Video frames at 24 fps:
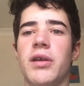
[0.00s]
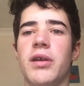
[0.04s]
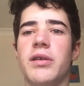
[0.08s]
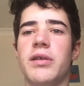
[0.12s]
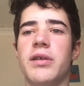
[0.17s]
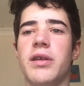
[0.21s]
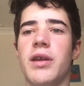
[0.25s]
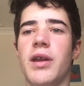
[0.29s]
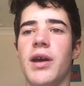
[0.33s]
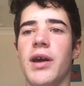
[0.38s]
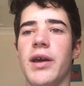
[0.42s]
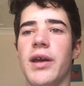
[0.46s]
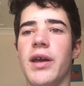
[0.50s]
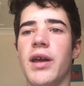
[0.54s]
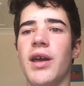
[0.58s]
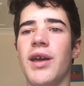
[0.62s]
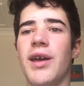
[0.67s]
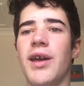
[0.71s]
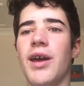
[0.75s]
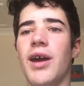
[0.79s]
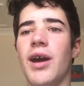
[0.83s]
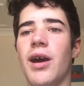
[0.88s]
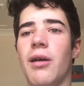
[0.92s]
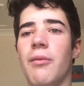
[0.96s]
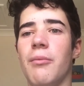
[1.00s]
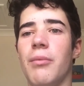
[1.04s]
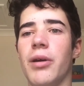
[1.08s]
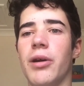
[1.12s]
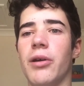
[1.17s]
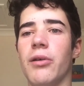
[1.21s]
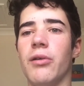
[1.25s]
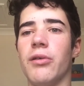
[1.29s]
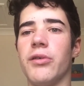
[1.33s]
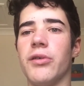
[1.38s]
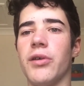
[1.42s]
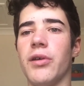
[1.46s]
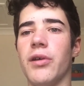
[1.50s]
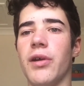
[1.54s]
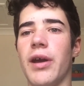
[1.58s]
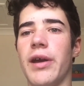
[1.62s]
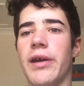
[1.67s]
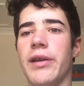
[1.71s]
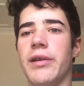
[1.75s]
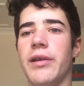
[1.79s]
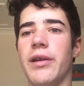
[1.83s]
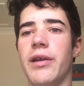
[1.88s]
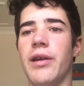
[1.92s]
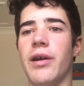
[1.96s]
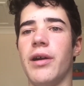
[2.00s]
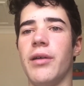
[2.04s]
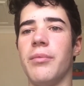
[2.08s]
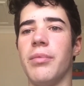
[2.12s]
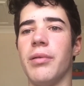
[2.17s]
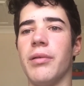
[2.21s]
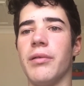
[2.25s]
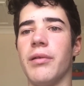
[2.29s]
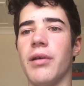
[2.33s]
today, but also ended up